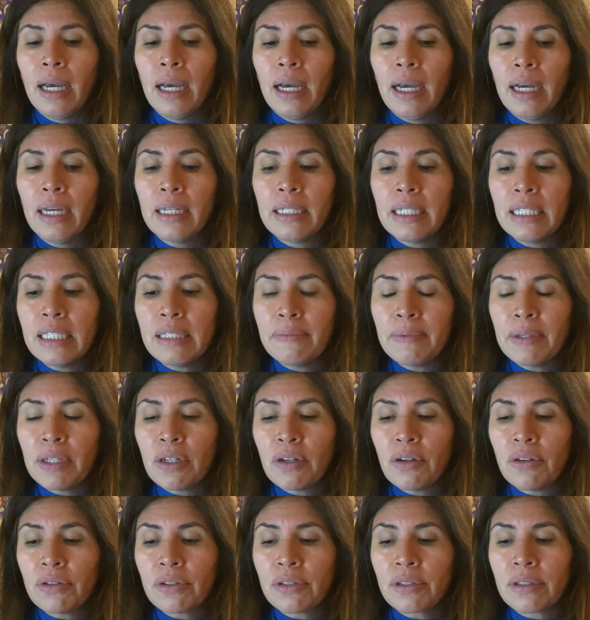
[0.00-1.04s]
And it's
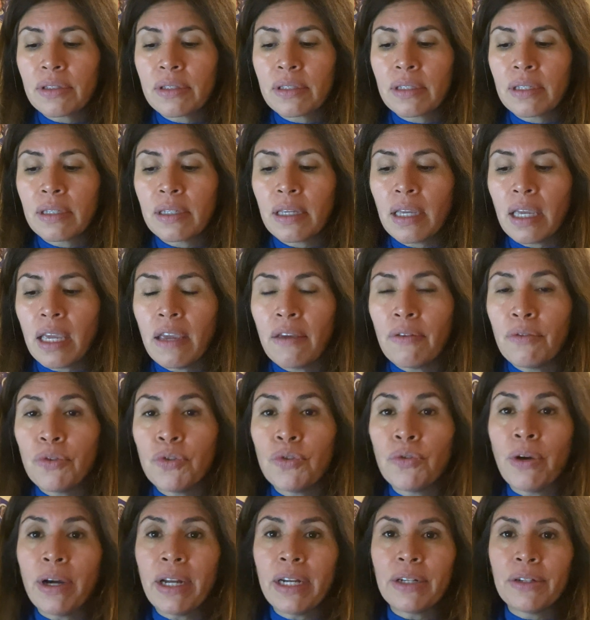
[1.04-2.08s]
because if
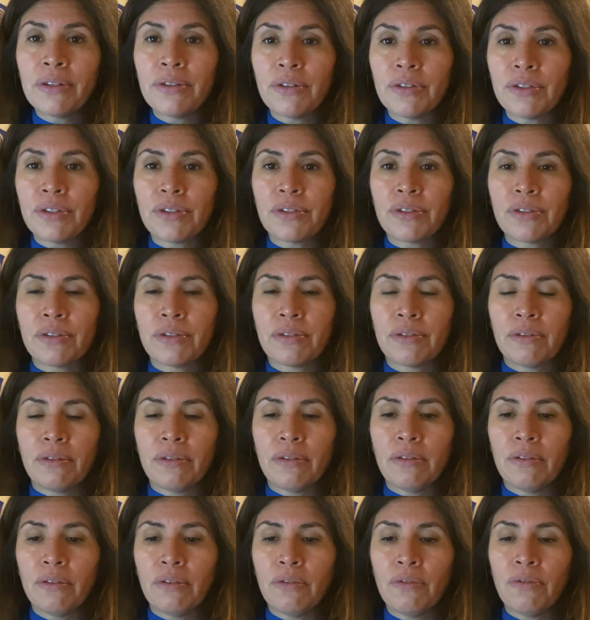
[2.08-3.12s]
you are not
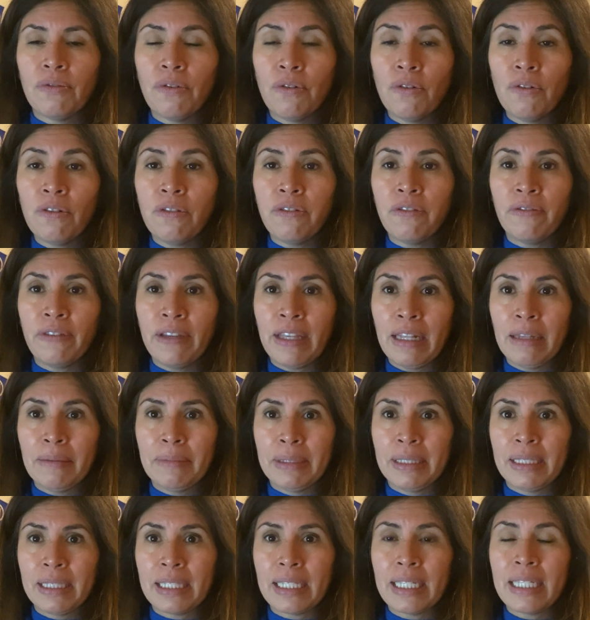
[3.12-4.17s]

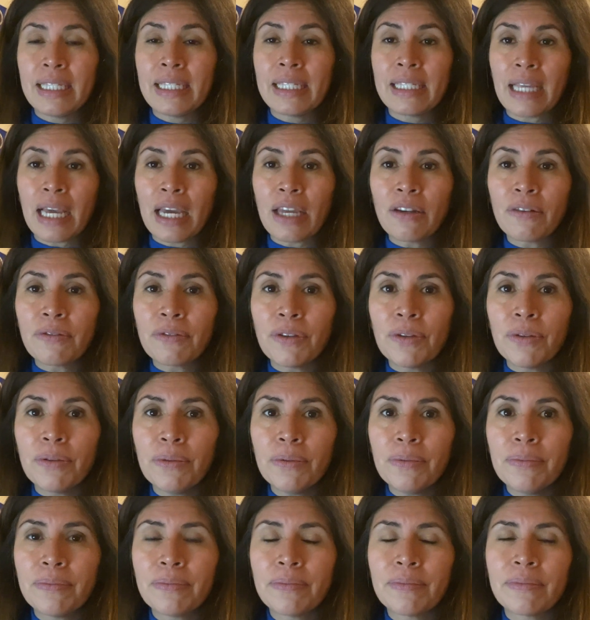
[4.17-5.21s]
fulfillment inside of
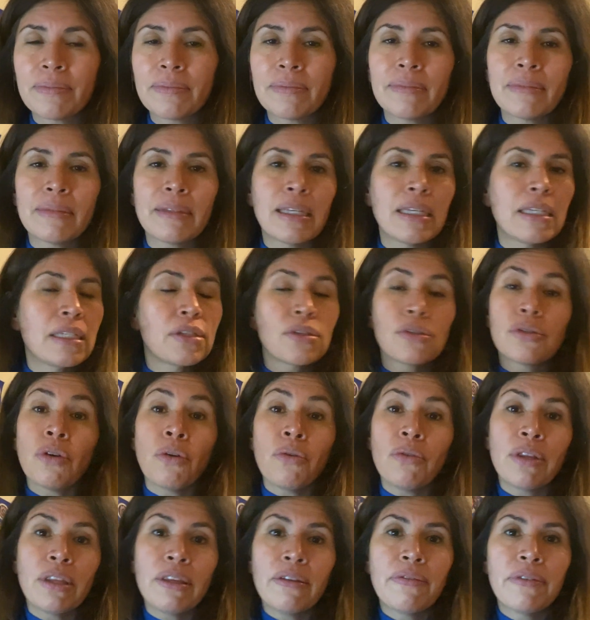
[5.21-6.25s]
you, it's
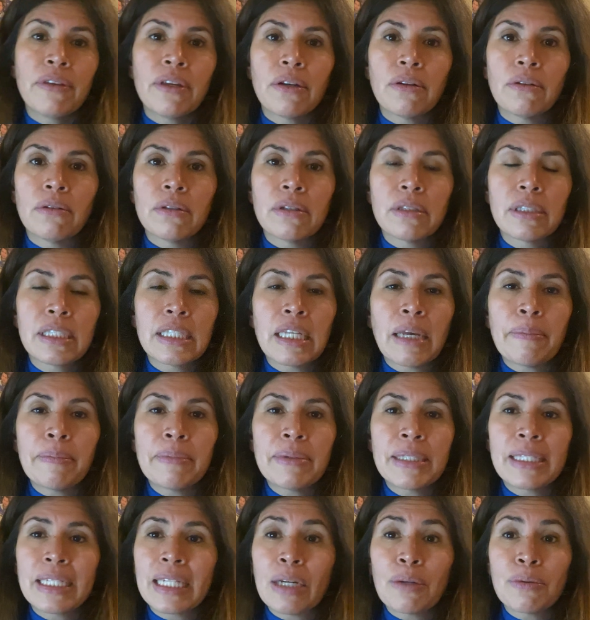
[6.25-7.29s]
so difficult
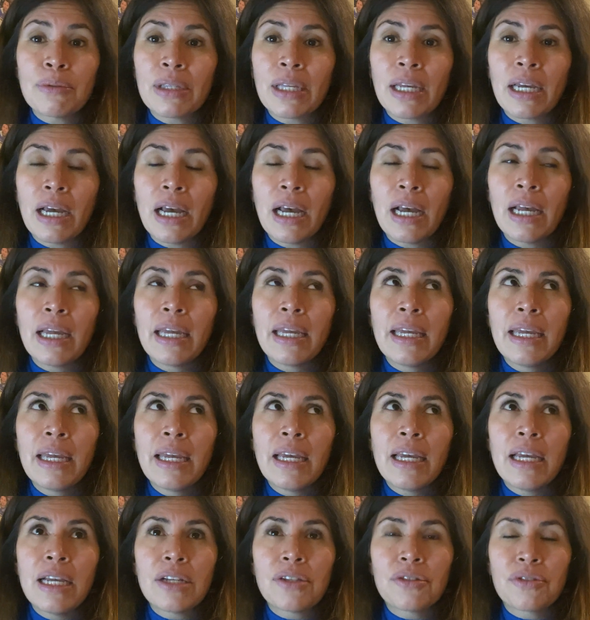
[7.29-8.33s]
something out
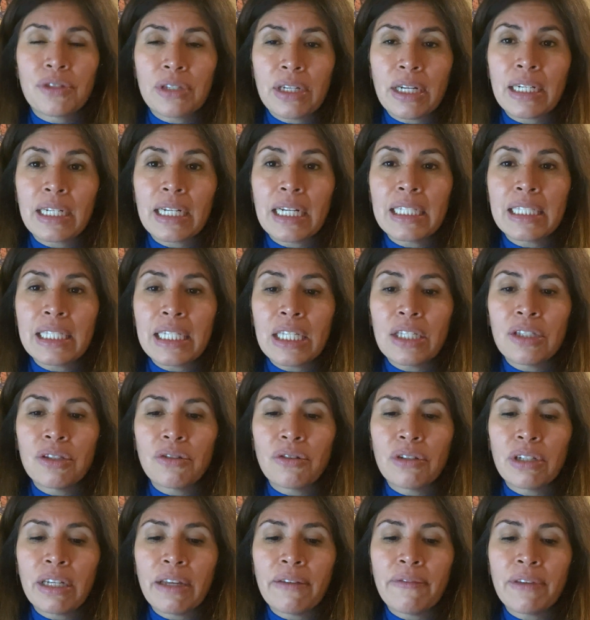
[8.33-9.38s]
external is
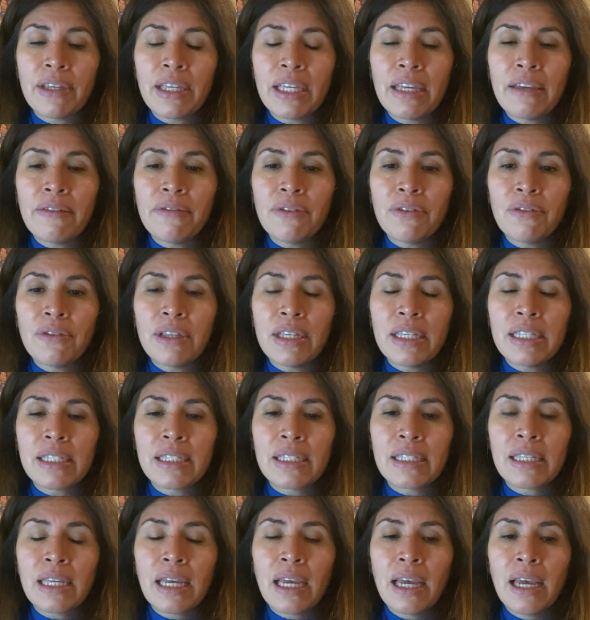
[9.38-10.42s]
gonna give you
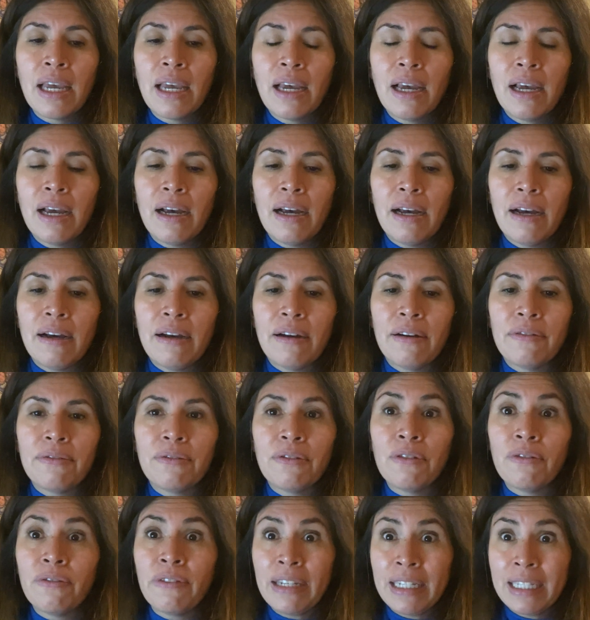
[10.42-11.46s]
this
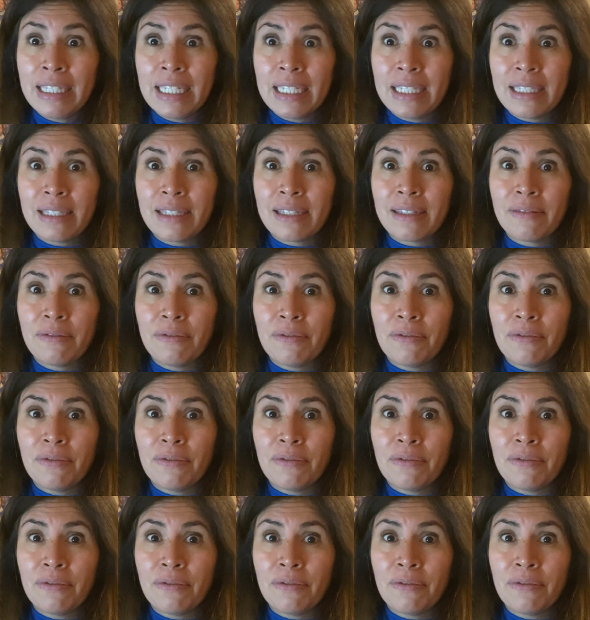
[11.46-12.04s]
fulfillment.